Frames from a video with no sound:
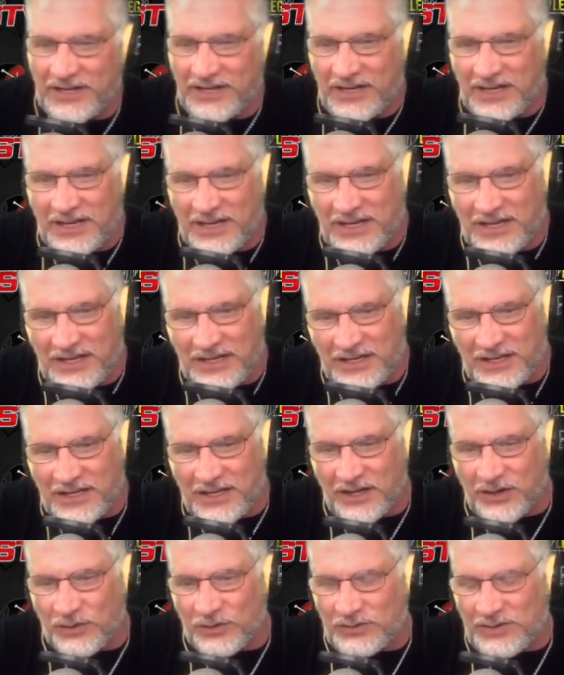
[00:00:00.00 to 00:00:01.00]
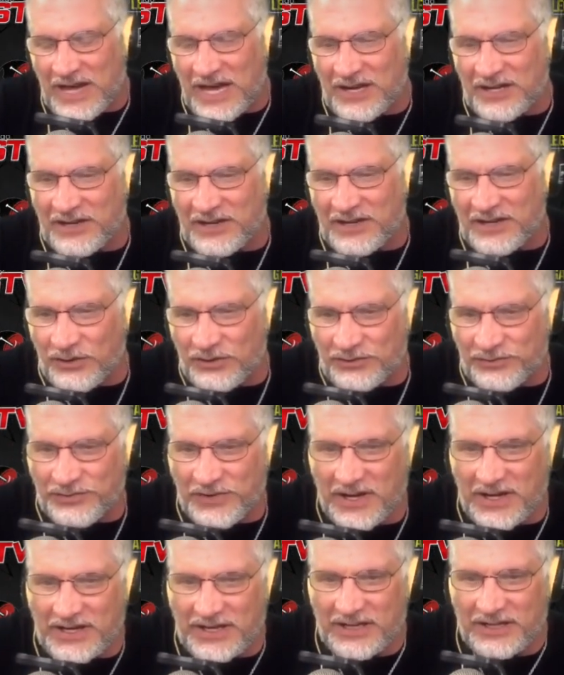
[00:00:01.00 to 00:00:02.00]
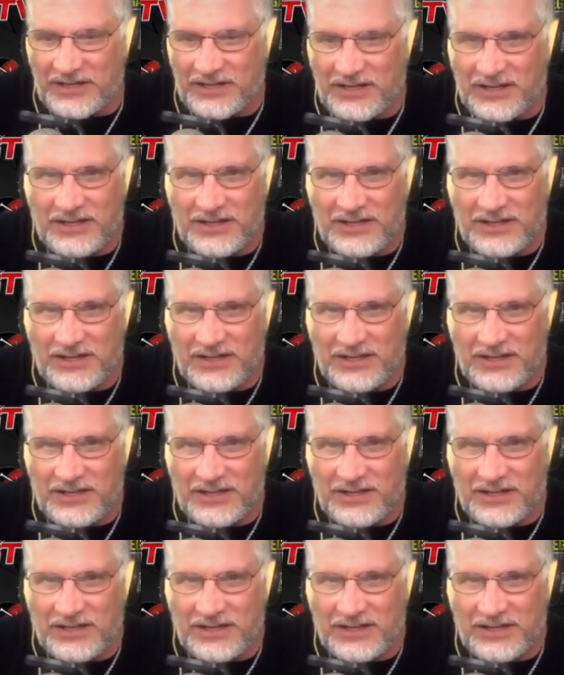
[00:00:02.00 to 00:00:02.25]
uh, fucking, uh, you know, I don't know,